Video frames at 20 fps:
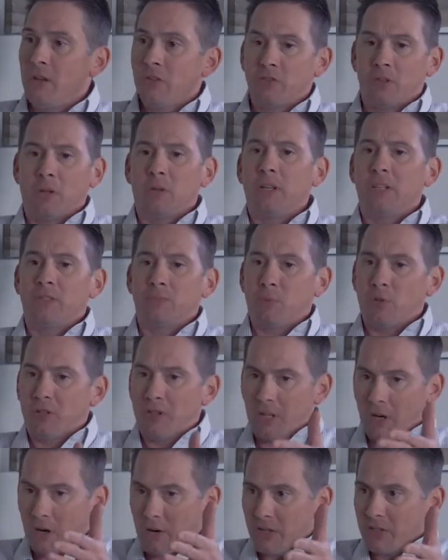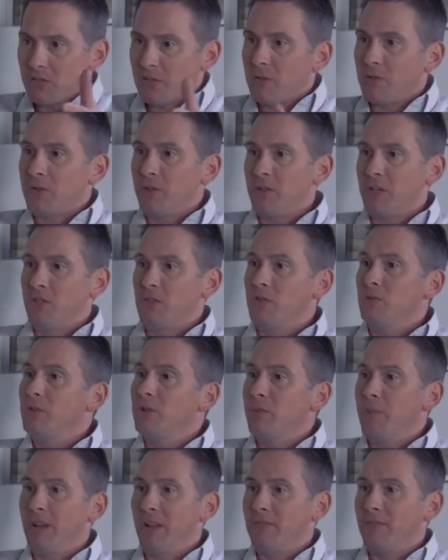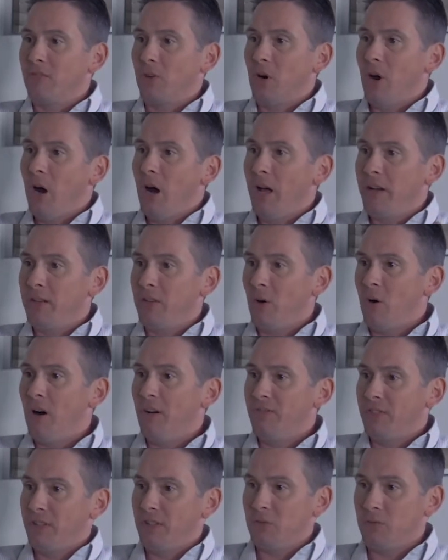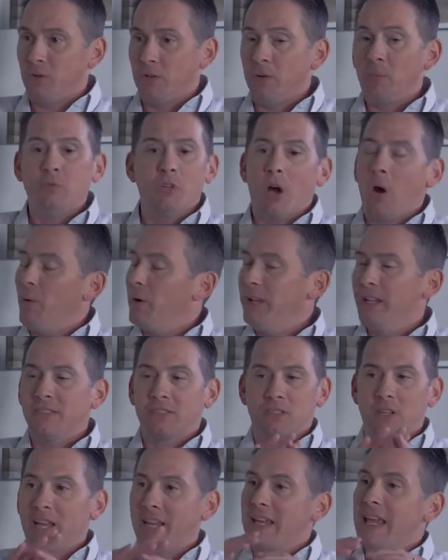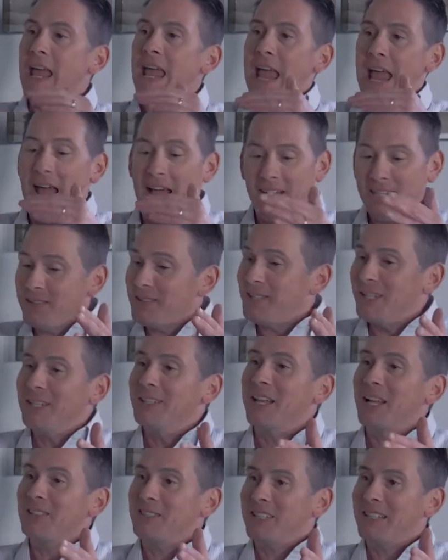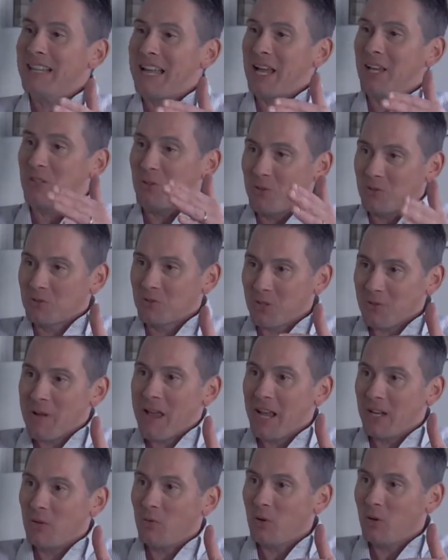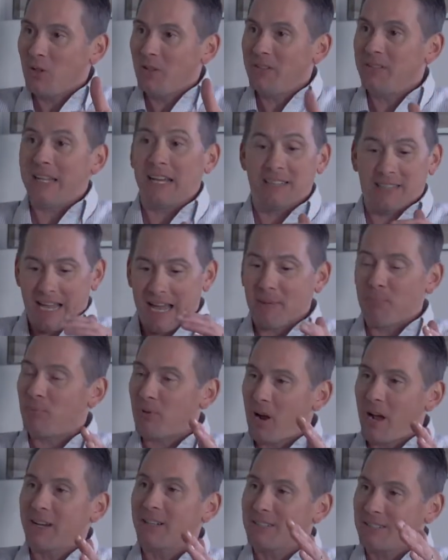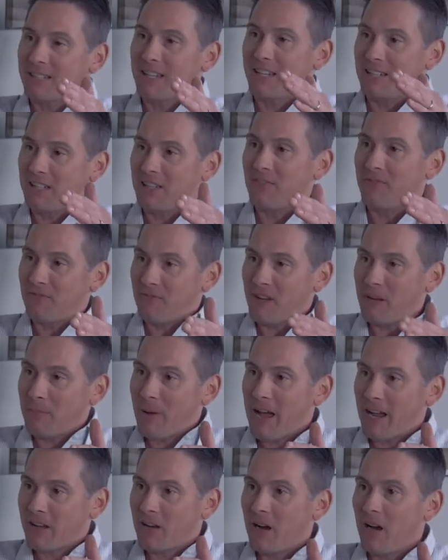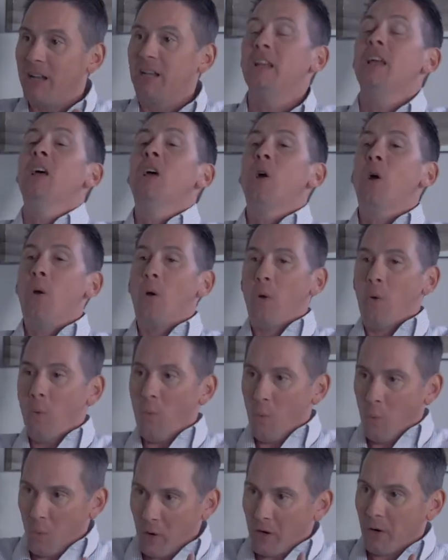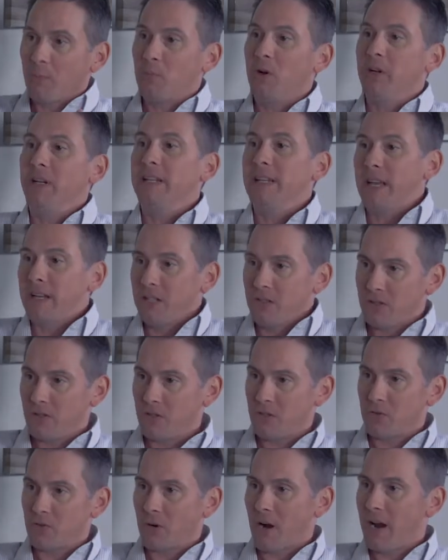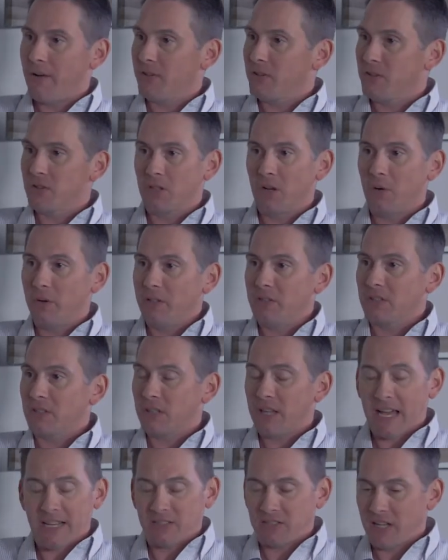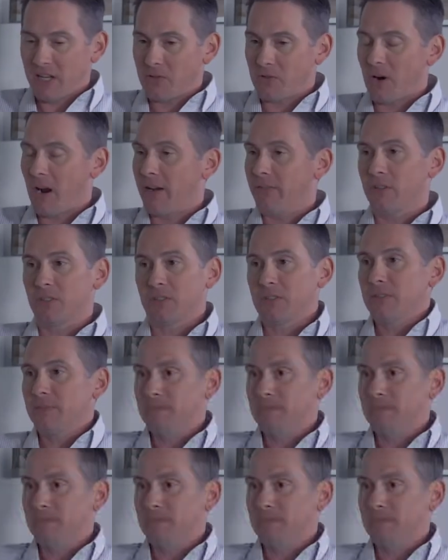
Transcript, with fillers: So let's put the R S two thirty-two command for on and off into it. No, it's like anything that's in that user manual that that product can give feedback on, we're putting that into the driver. So it's class A drivers.